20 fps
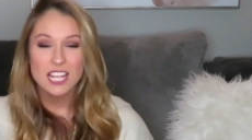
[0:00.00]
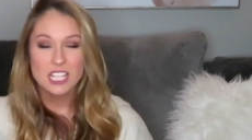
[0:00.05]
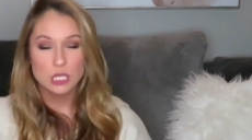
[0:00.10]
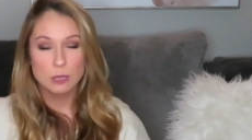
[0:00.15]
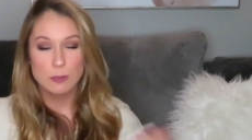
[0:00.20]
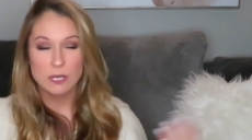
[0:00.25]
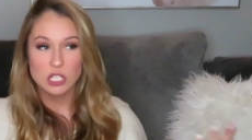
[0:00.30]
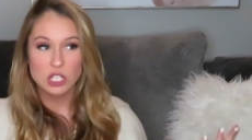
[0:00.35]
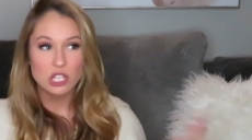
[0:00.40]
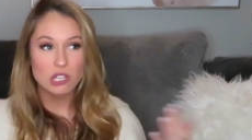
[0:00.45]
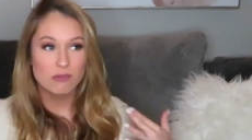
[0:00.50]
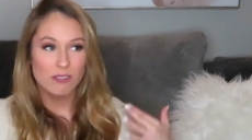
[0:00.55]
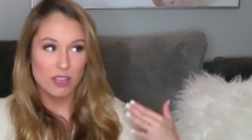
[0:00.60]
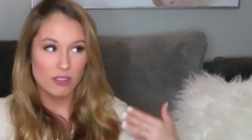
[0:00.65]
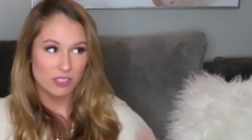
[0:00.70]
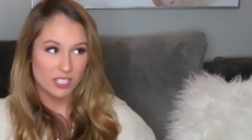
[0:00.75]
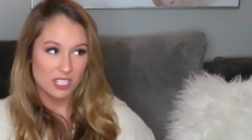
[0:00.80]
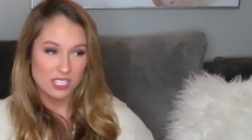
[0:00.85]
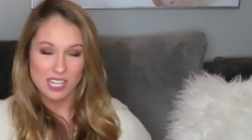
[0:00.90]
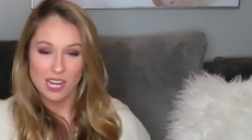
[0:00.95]
Especially
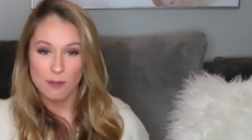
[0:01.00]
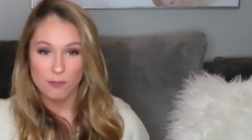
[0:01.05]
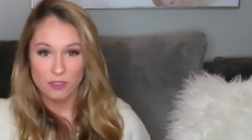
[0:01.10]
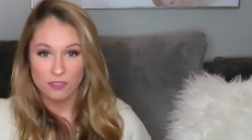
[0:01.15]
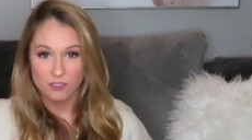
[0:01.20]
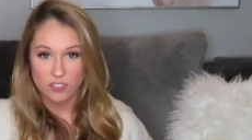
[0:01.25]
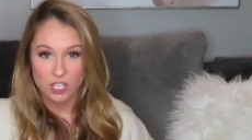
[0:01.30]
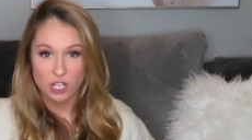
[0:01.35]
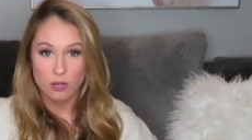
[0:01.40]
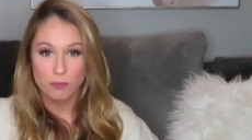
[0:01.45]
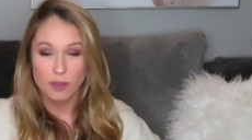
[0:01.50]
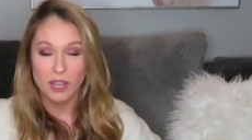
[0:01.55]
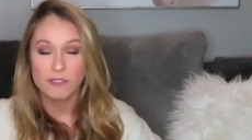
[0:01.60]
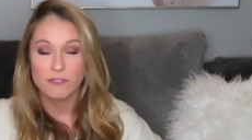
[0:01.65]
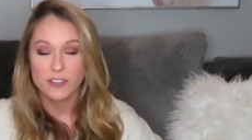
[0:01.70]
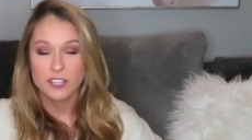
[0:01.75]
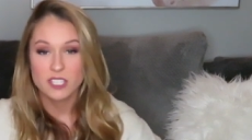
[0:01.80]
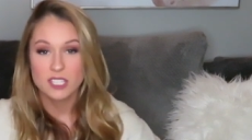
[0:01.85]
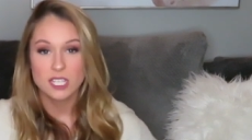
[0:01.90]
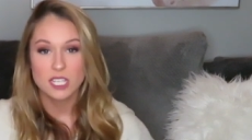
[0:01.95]
around this time of year,
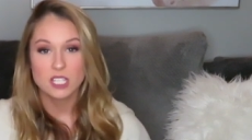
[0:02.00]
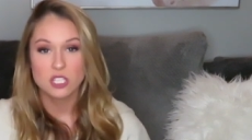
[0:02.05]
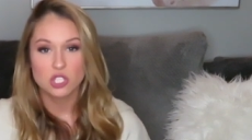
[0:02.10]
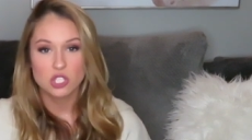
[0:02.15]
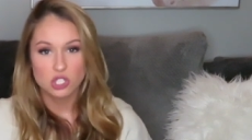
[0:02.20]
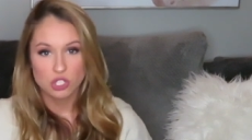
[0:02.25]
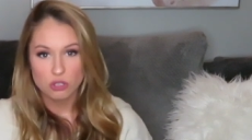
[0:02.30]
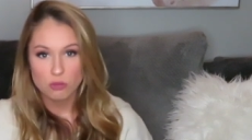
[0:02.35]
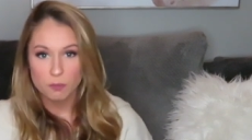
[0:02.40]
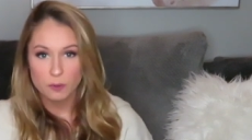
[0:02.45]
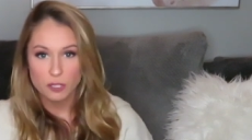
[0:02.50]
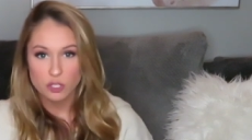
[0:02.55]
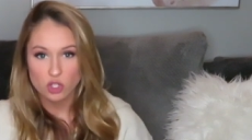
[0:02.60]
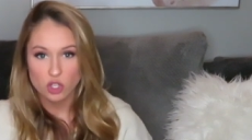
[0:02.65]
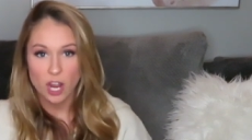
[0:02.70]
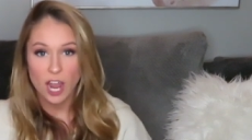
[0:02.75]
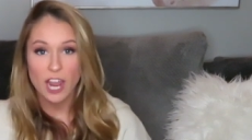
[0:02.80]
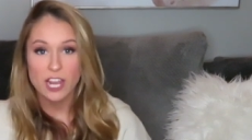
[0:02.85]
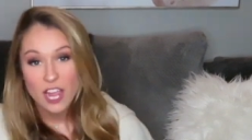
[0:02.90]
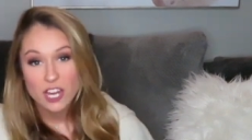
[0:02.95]
my face gets super
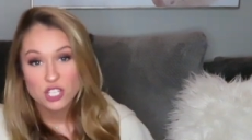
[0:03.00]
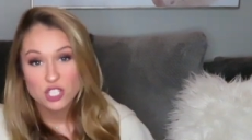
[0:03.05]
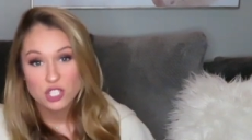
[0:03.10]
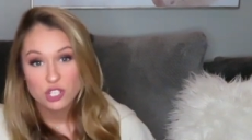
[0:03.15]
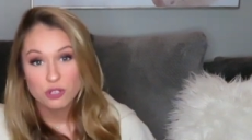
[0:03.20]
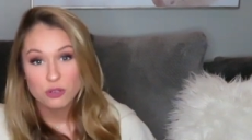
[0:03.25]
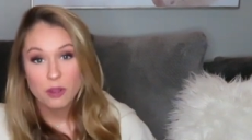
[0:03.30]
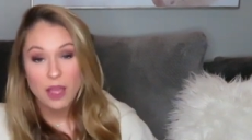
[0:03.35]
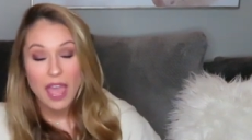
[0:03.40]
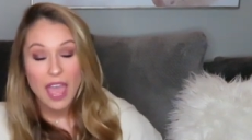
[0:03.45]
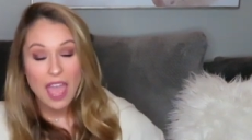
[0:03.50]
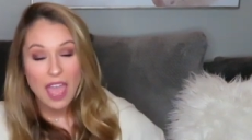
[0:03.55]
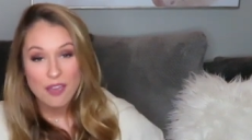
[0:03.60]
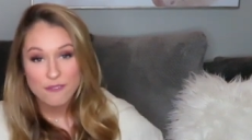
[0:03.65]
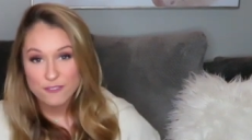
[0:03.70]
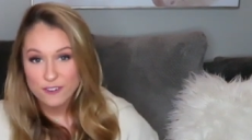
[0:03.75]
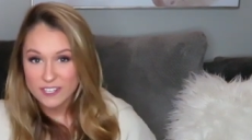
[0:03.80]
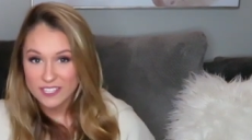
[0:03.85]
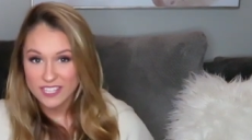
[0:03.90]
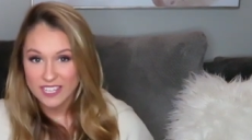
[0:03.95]
dry. I do
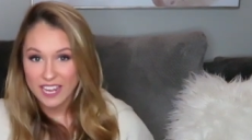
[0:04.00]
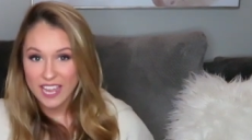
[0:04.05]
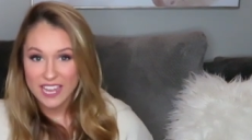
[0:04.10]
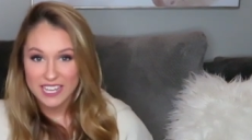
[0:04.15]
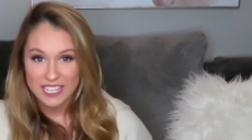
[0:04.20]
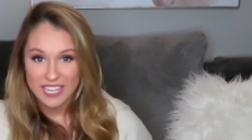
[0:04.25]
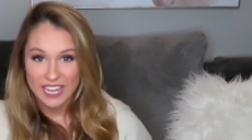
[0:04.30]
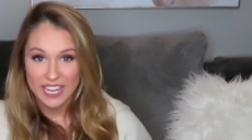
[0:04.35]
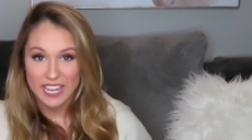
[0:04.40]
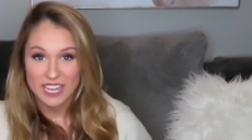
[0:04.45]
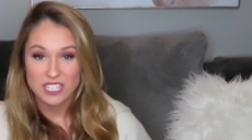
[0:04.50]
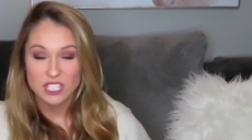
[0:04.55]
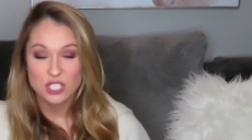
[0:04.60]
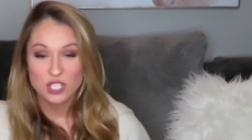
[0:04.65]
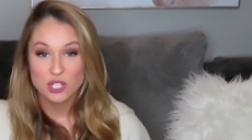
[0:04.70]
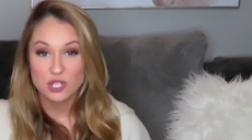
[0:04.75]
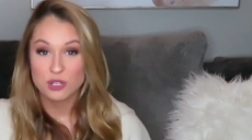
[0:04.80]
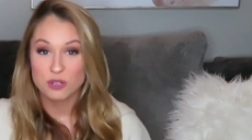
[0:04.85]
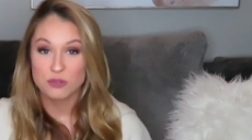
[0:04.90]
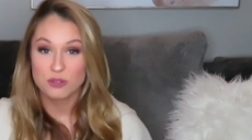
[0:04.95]
everything I can
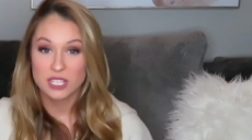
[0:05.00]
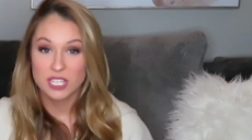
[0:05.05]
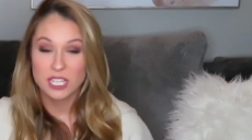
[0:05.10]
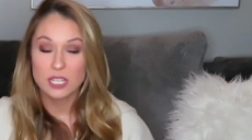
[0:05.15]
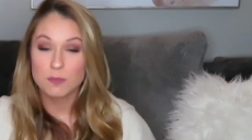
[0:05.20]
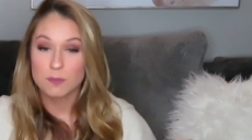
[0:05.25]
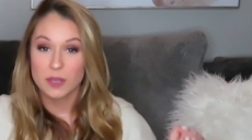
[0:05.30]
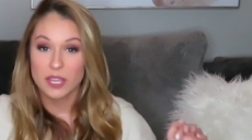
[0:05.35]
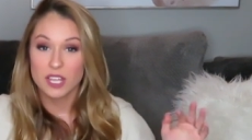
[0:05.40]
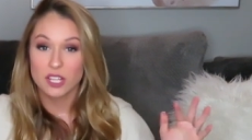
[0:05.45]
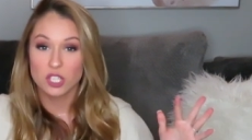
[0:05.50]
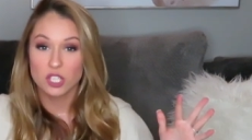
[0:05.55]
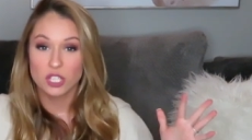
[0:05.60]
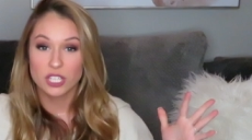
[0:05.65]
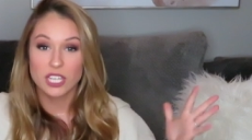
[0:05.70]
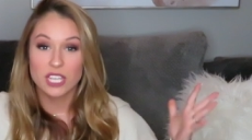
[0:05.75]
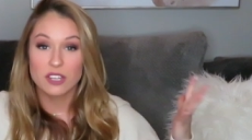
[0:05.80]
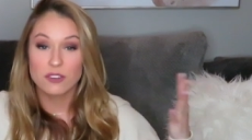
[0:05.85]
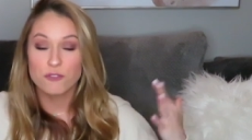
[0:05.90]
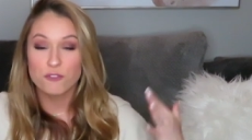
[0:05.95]
to keep it
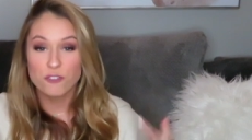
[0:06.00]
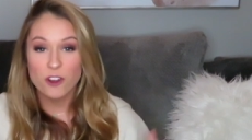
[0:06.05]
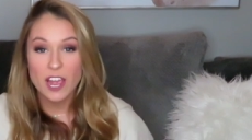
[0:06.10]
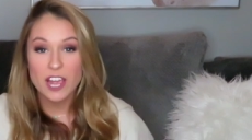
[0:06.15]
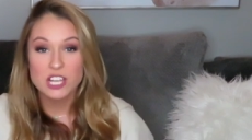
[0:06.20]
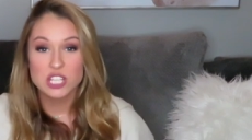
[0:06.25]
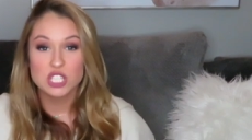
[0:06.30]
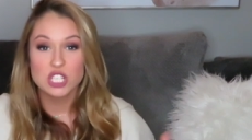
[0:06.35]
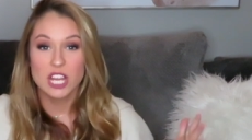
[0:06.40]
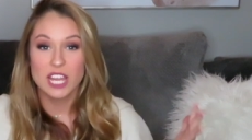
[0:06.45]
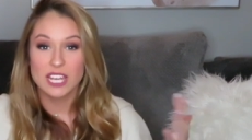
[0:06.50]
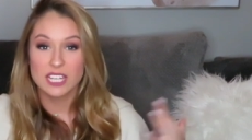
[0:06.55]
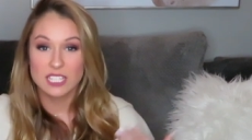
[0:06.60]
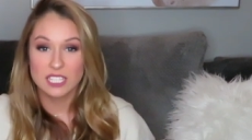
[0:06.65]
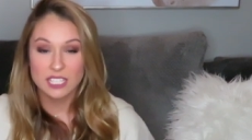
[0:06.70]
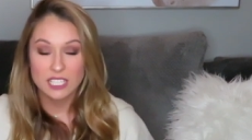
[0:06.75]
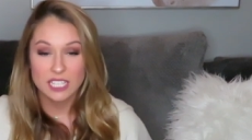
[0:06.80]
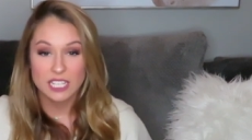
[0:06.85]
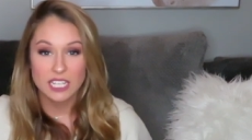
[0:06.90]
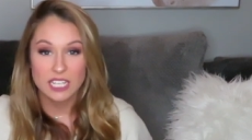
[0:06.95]
looking fresh and
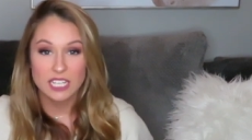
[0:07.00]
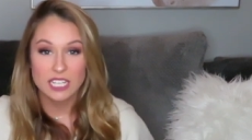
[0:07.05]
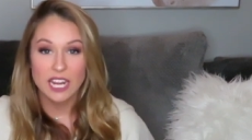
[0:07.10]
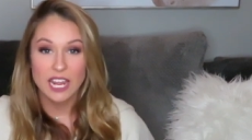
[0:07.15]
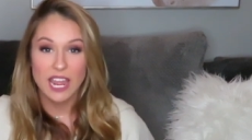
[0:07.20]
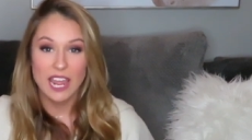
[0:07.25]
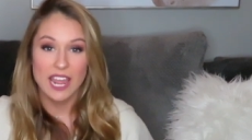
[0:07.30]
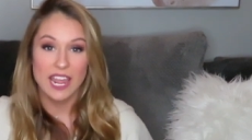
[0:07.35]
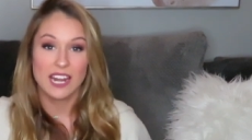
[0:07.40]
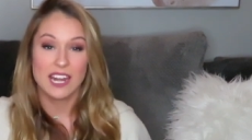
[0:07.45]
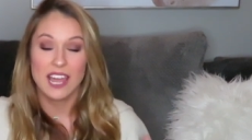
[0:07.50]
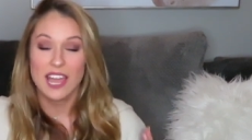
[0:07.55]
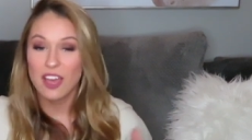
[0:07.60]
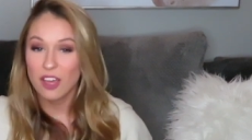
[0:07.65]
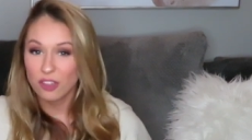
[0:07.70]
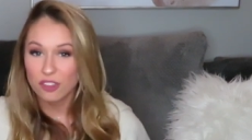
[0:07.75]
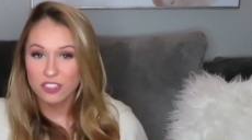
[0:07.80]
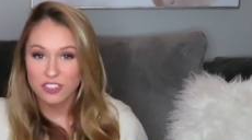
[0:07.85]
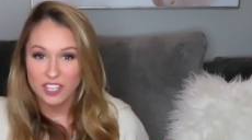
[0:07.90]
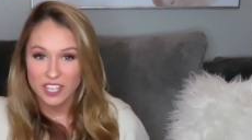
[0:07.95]
clean and
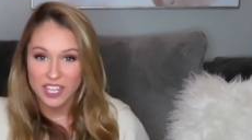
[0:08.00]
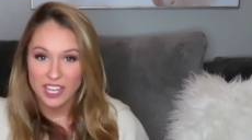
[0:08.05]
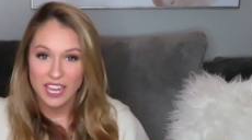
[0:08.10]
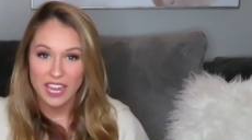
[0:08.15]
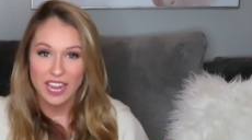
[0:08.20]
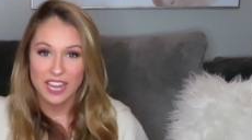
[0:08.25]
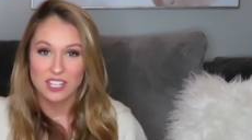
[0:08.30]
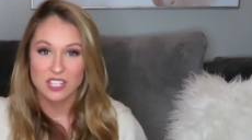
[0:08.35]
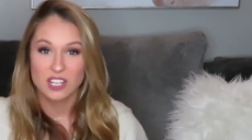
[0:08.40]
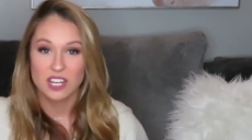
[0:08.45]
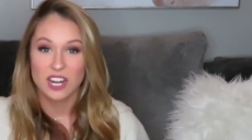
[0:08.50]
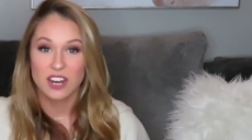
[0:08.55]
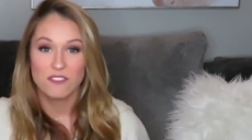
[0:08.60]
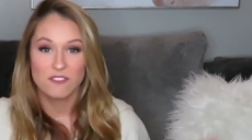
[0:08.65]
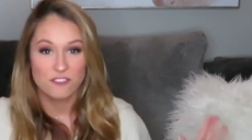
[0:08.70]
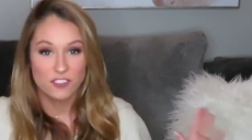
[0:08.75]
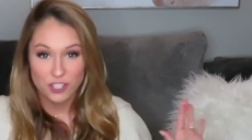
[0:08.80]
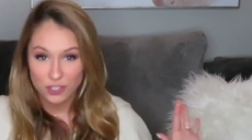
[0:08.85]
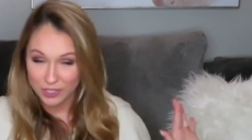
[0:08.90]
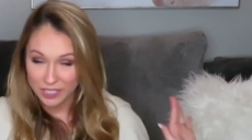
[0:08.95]
healthy and
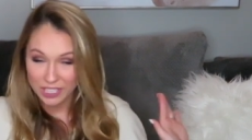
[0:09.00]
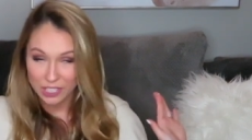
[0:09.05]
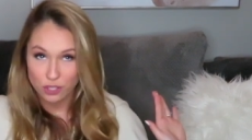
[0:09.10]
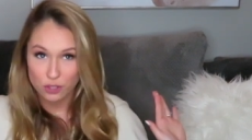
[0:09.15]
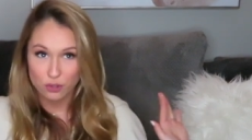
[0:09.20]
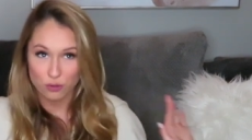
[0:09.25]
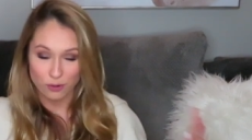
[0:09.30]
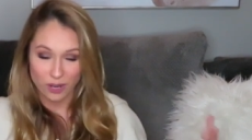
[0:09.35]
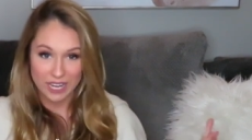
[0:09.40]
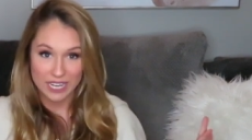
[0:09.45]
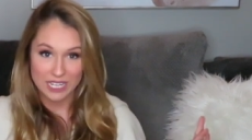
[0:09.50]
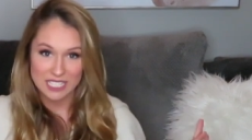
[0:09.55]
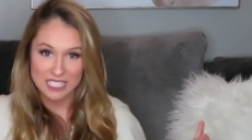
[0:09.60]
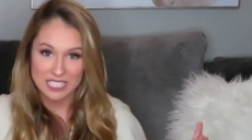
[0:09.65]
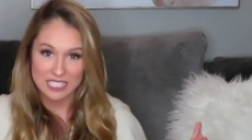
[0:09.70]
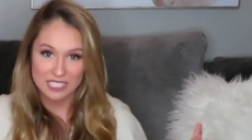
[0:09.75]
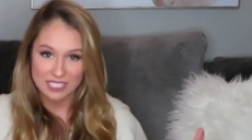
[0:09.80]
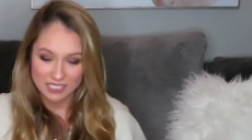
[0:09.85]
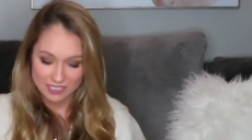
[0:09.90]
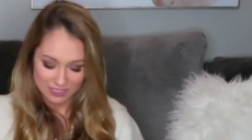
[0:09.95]
feeling great.